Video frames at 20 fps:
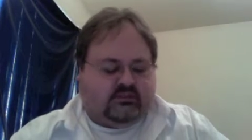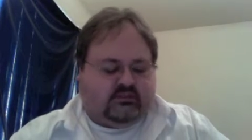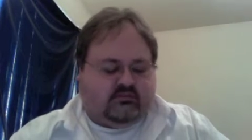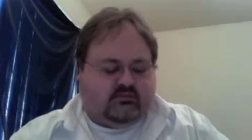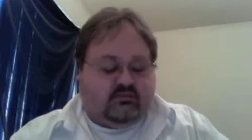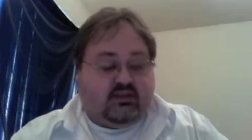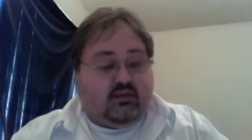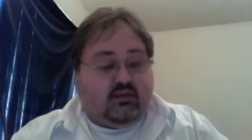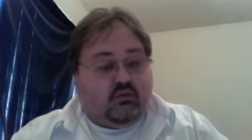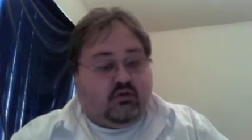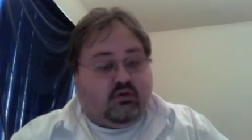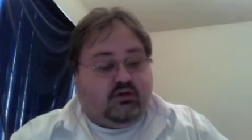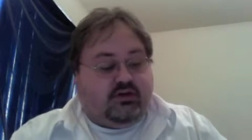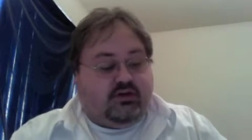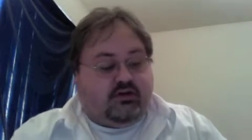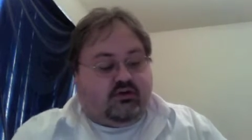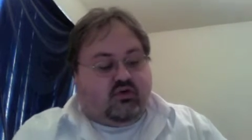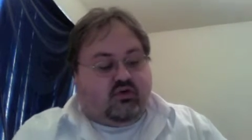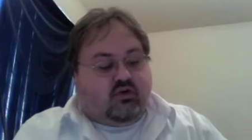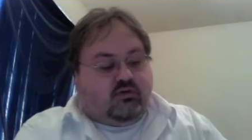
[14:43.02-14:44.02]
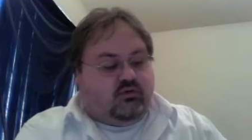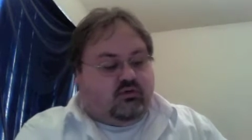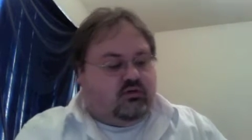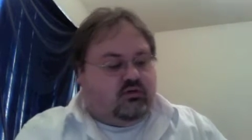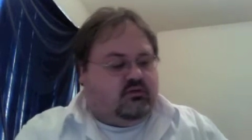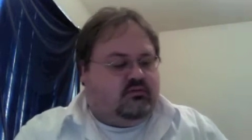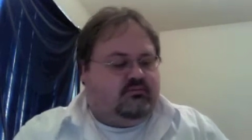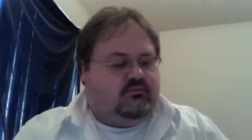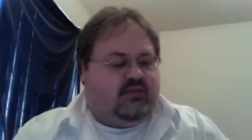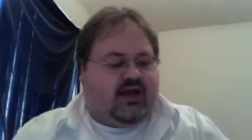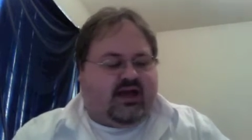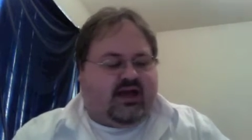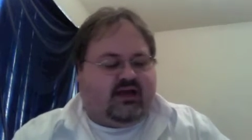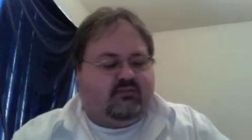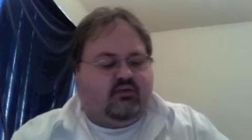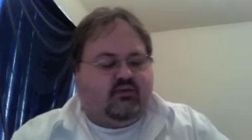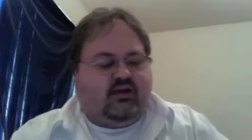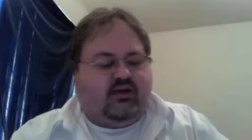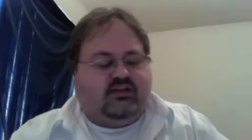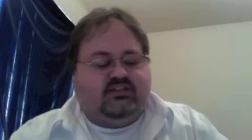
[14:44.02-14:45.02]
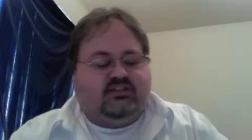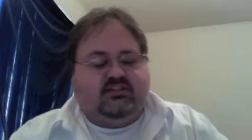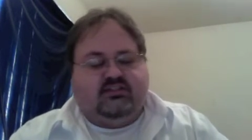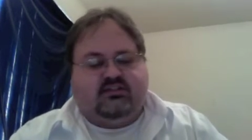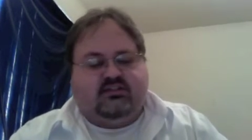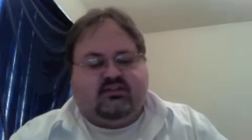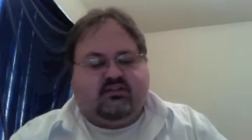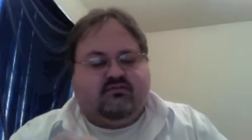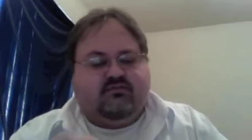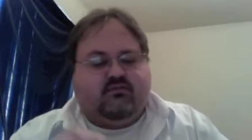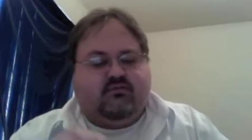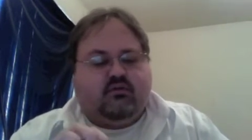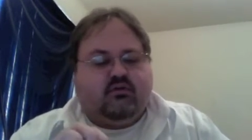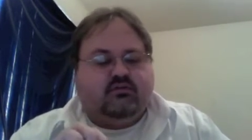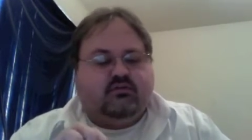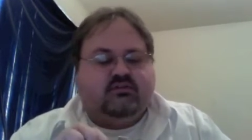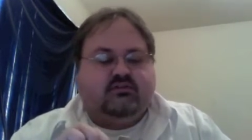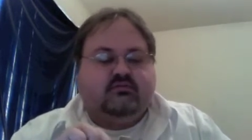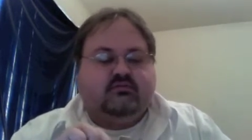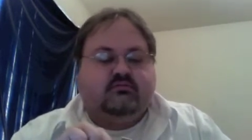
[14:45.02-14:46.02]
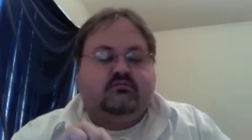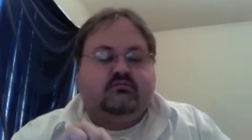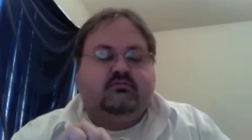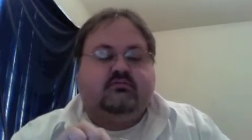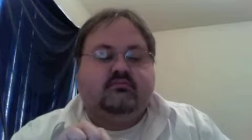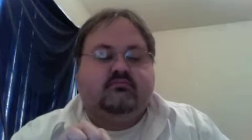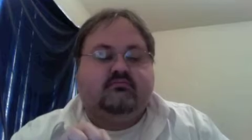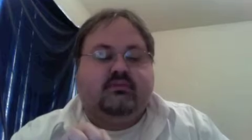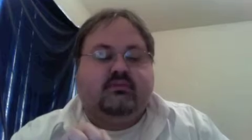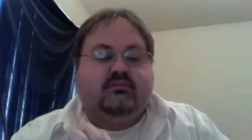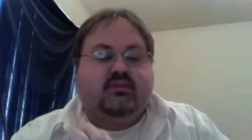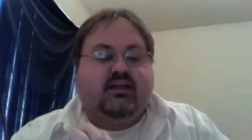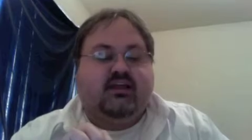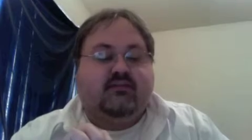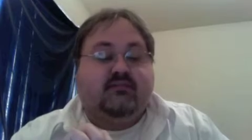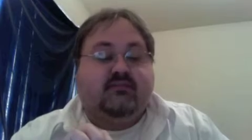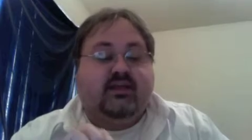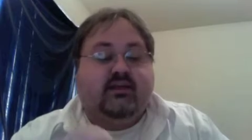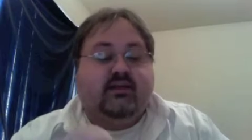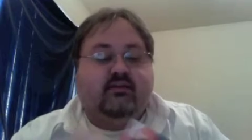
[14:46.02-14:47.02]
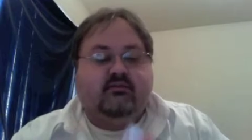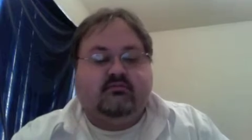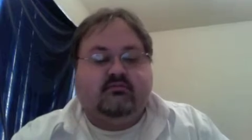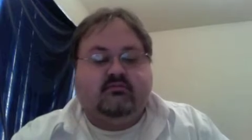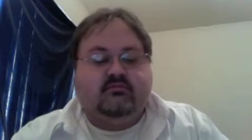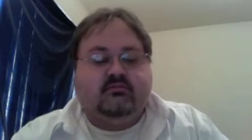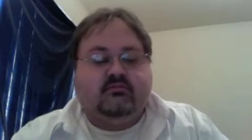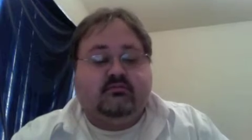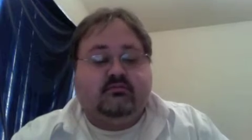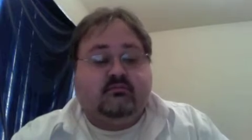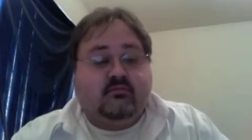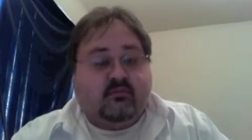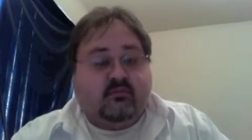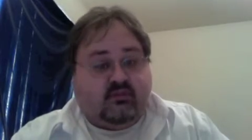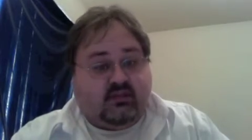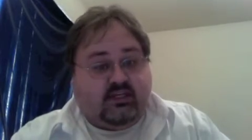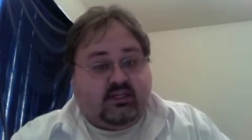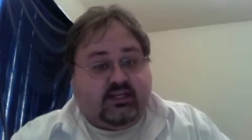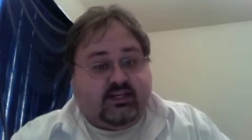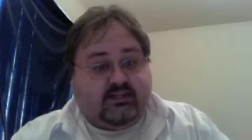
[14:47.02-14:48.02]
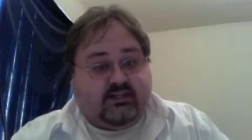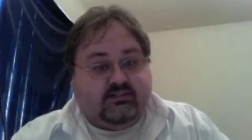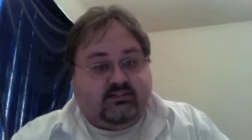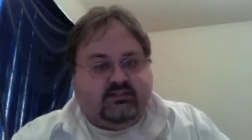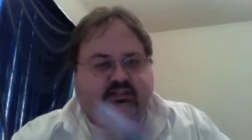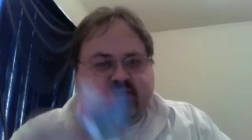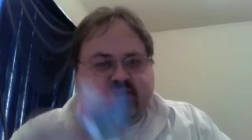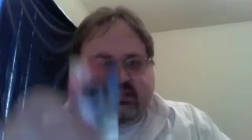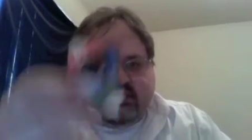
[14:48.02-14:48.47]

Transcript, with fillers: but they weren't your normal pack prices, so therefore people like me, the kids, didn't